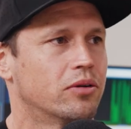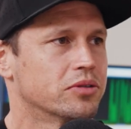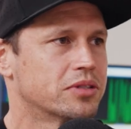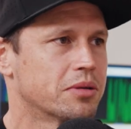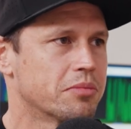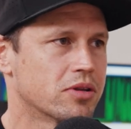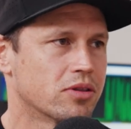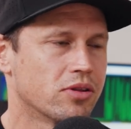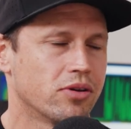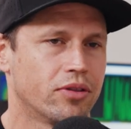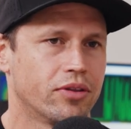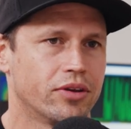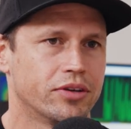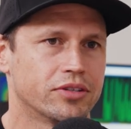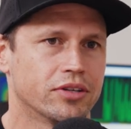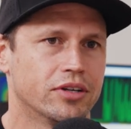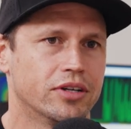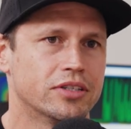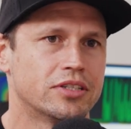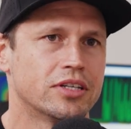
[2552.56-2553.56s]
or something along
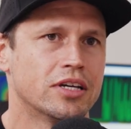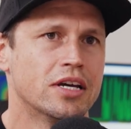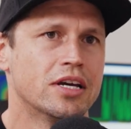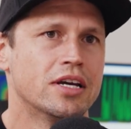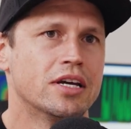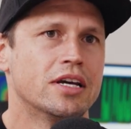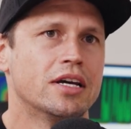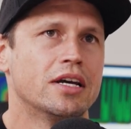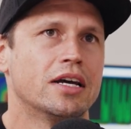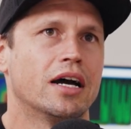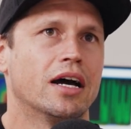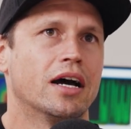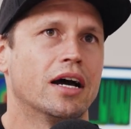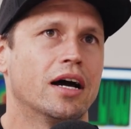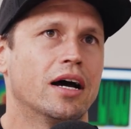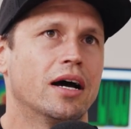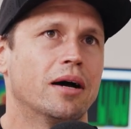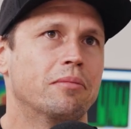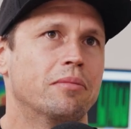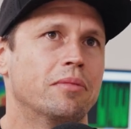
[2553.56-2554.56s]
those lines.
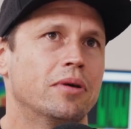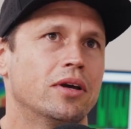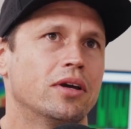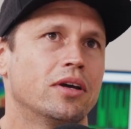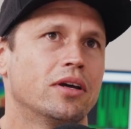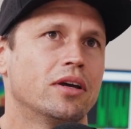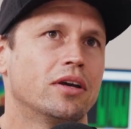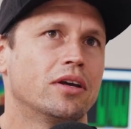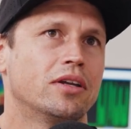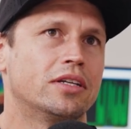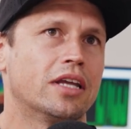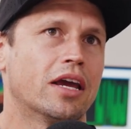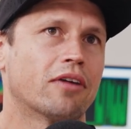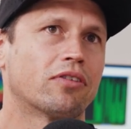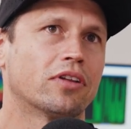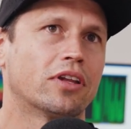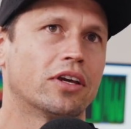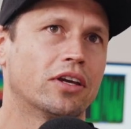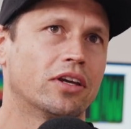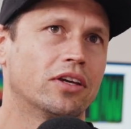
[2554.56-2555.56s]

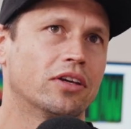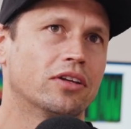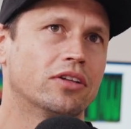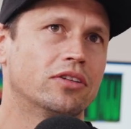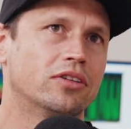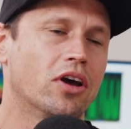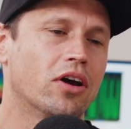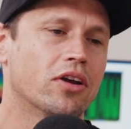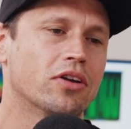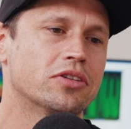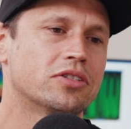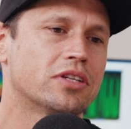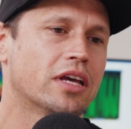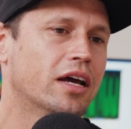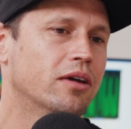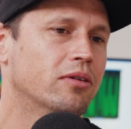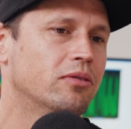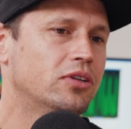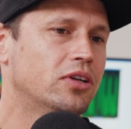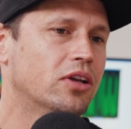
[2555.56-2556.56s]
Definitely noticed
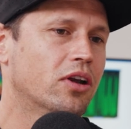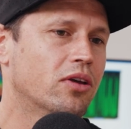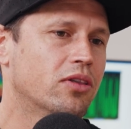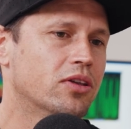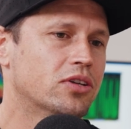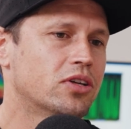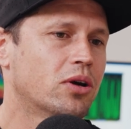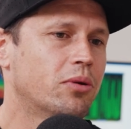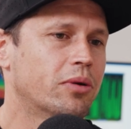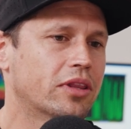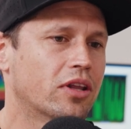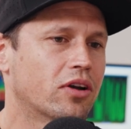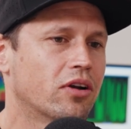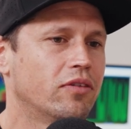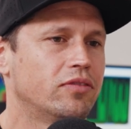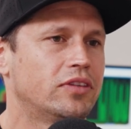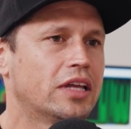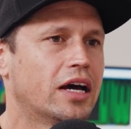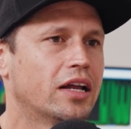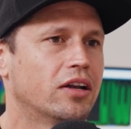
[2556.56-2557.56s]
that, the towing that
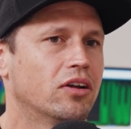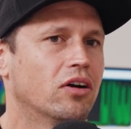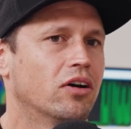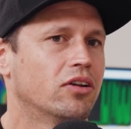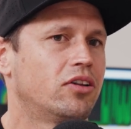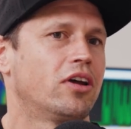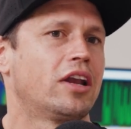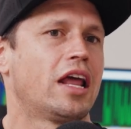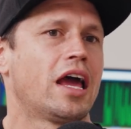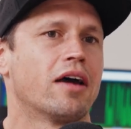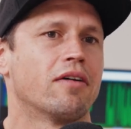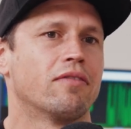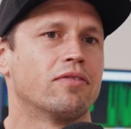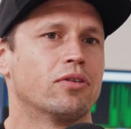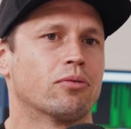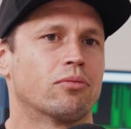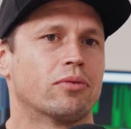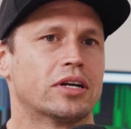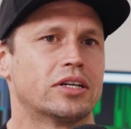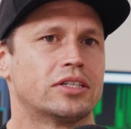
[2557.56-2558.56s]
I've done, I don't have
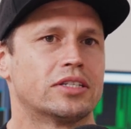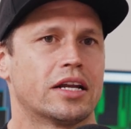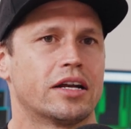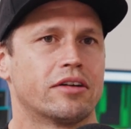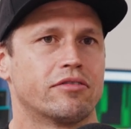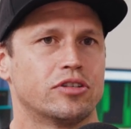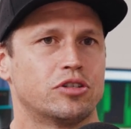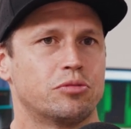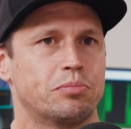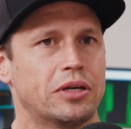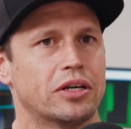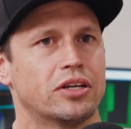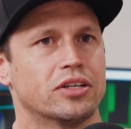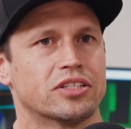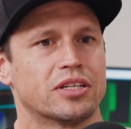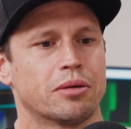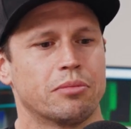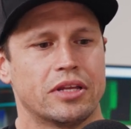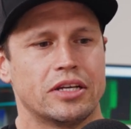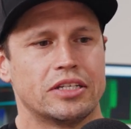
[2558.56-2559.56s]
the rigs that are as big as
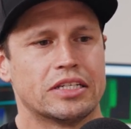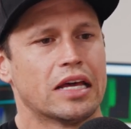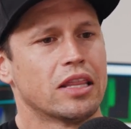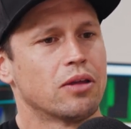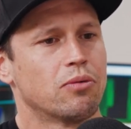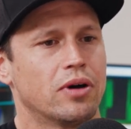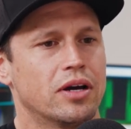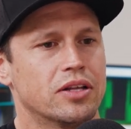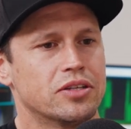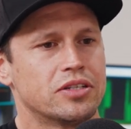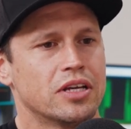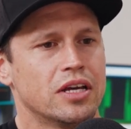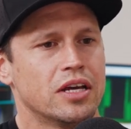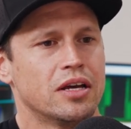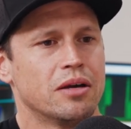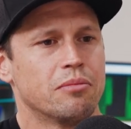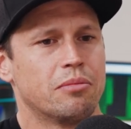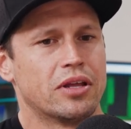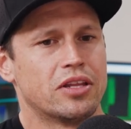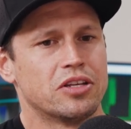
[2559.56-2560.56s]
some of these other ones,
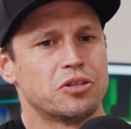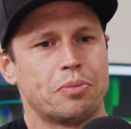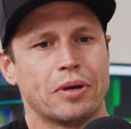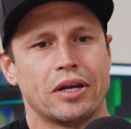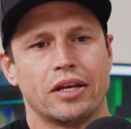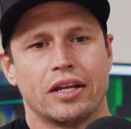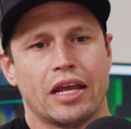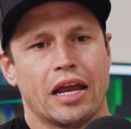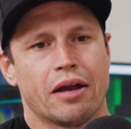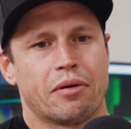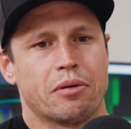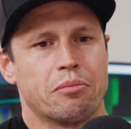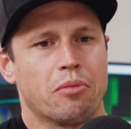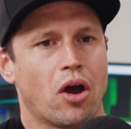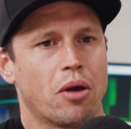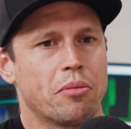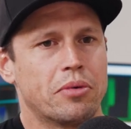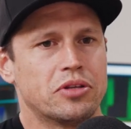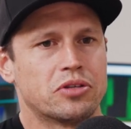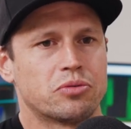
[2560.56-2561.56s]
but there's been hairy
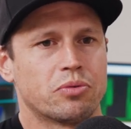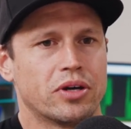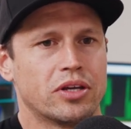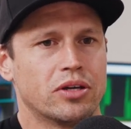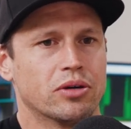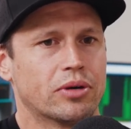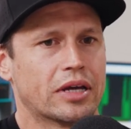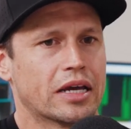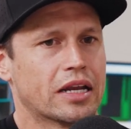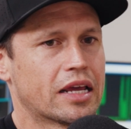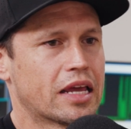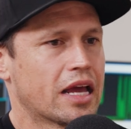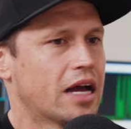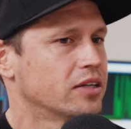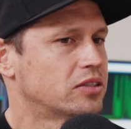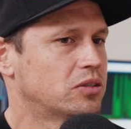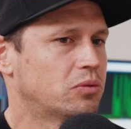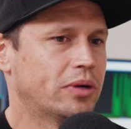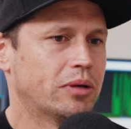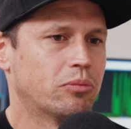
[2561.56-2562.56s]
moments where you'll get a
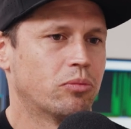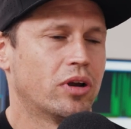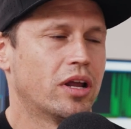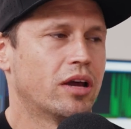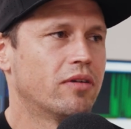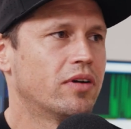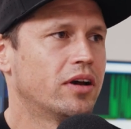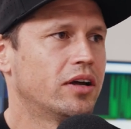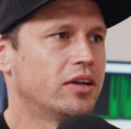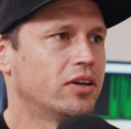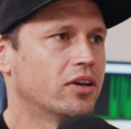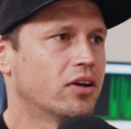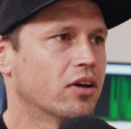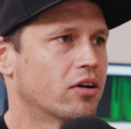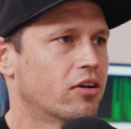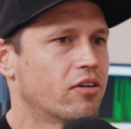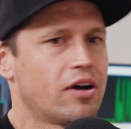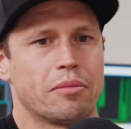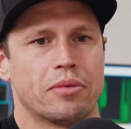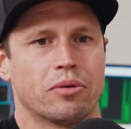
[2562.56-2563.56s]
gust of wind, whatever, and you got
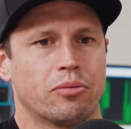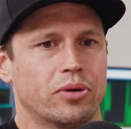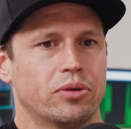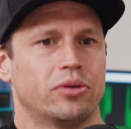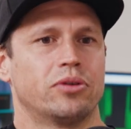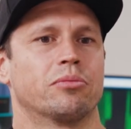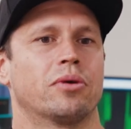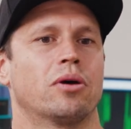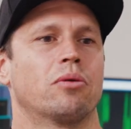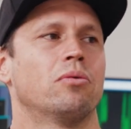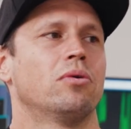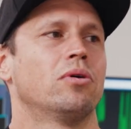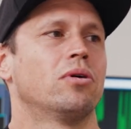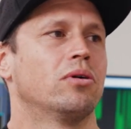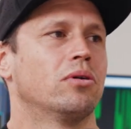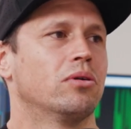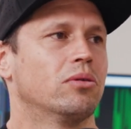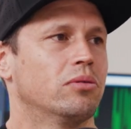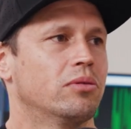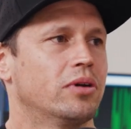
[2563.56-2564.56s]
to grab the wheel and you're like,
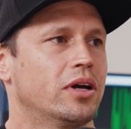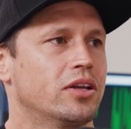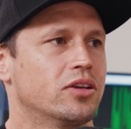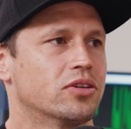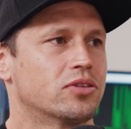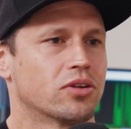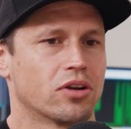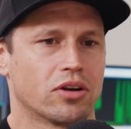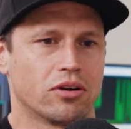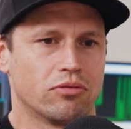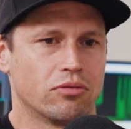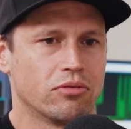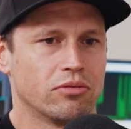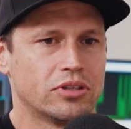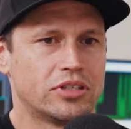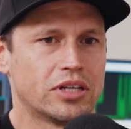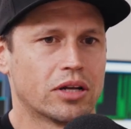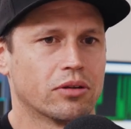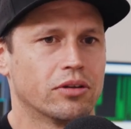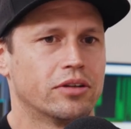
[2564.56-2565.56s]
whoa, and you sort of
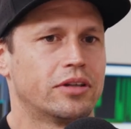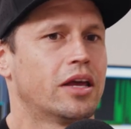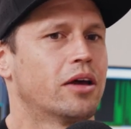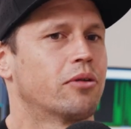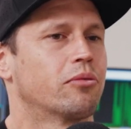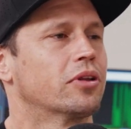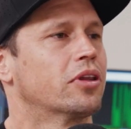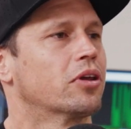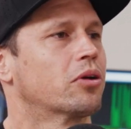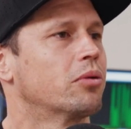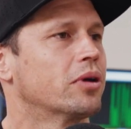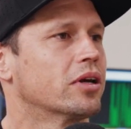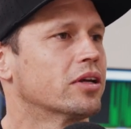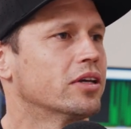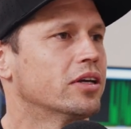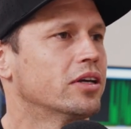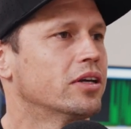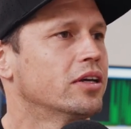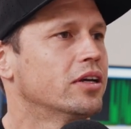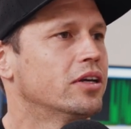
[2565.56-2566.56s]
settle it down really
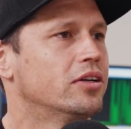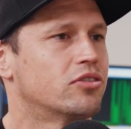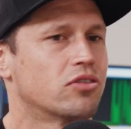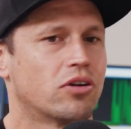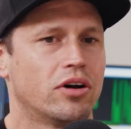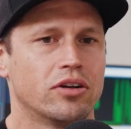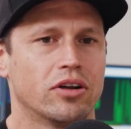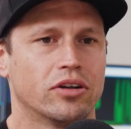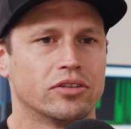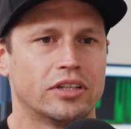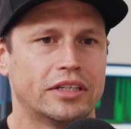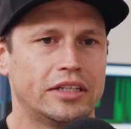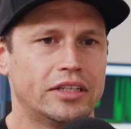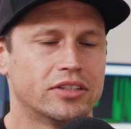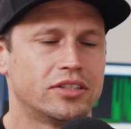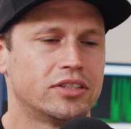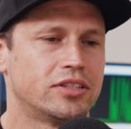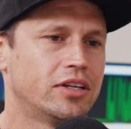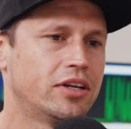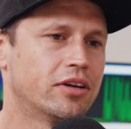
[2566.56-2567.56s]
quickly and try not to
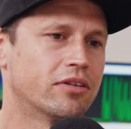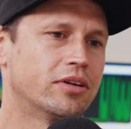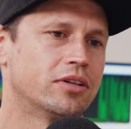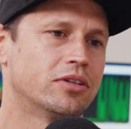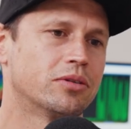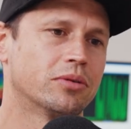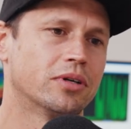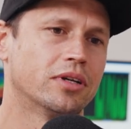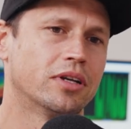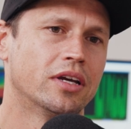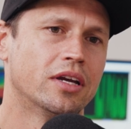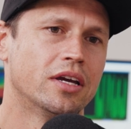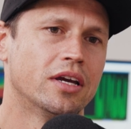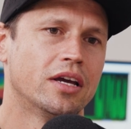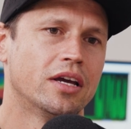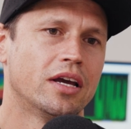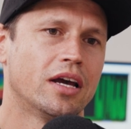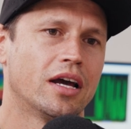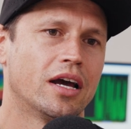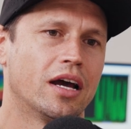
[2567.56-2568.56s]
in-steer into it.
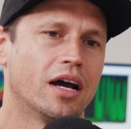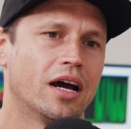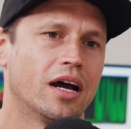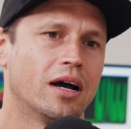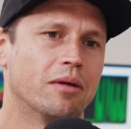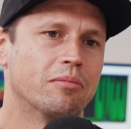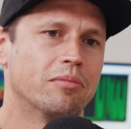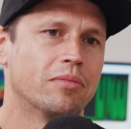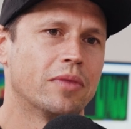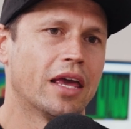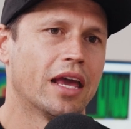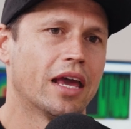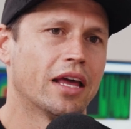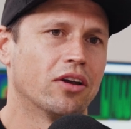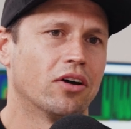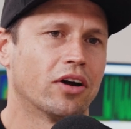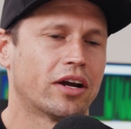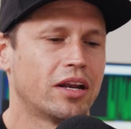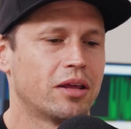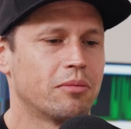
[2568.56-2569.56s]

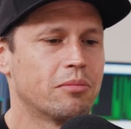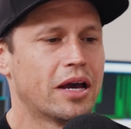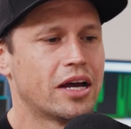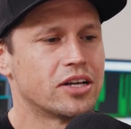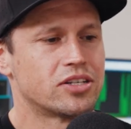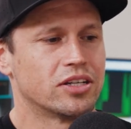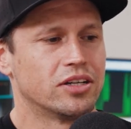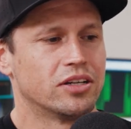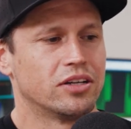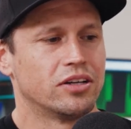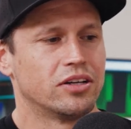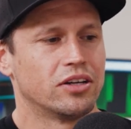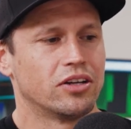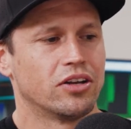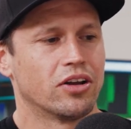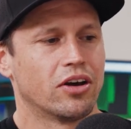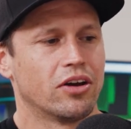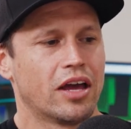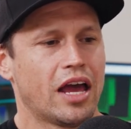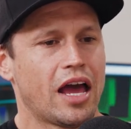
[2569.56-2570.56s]
And I can imagine,
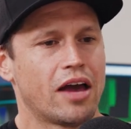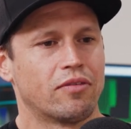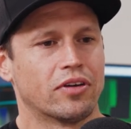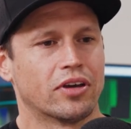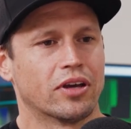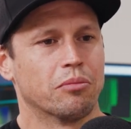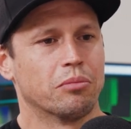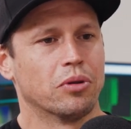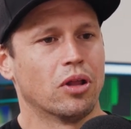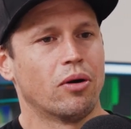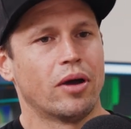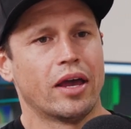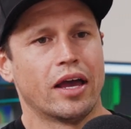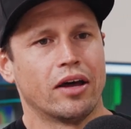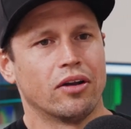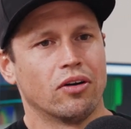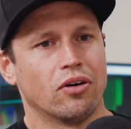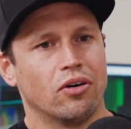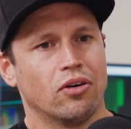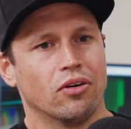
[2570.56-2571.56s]
having a
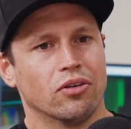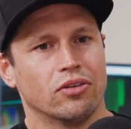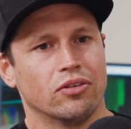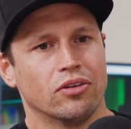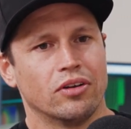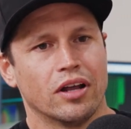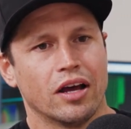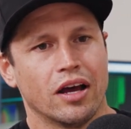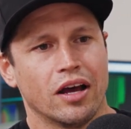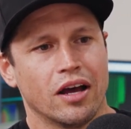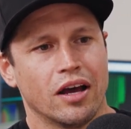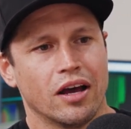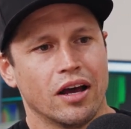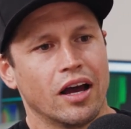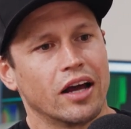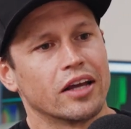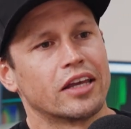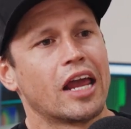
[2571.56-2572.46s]
blowout on a